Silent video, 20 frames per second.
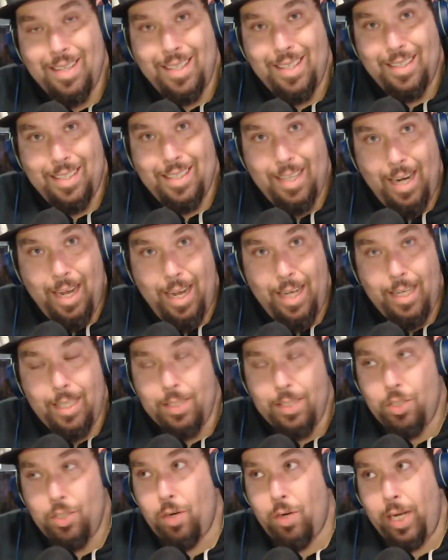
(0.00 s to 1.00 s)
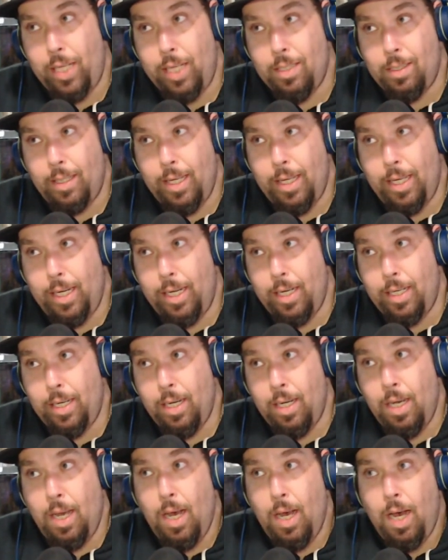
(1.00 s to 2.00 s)
today is translated,
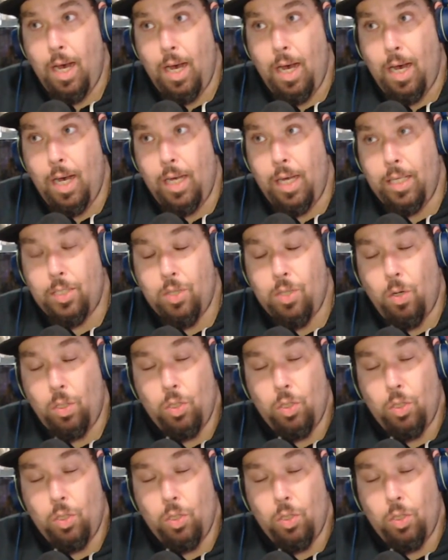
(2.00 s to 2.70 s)
it's called